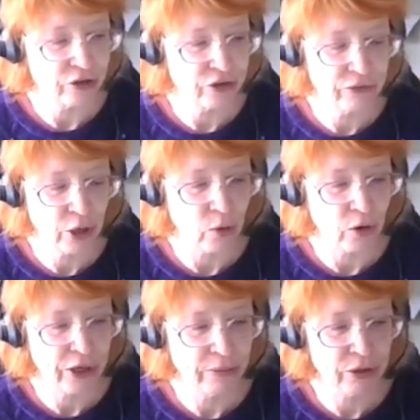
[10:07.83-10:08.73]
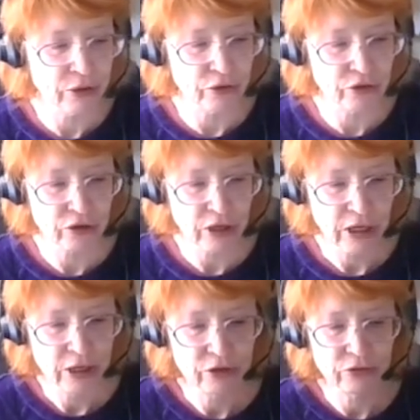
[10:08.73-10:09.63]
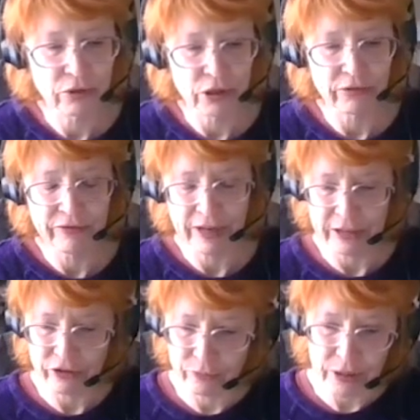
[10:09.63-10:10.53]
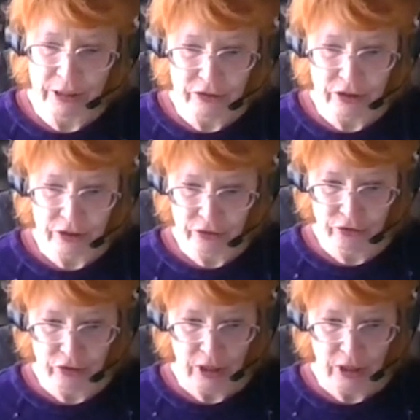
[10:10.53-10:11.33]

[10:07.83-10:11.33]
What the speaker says: It's a requirement to write reflective pieces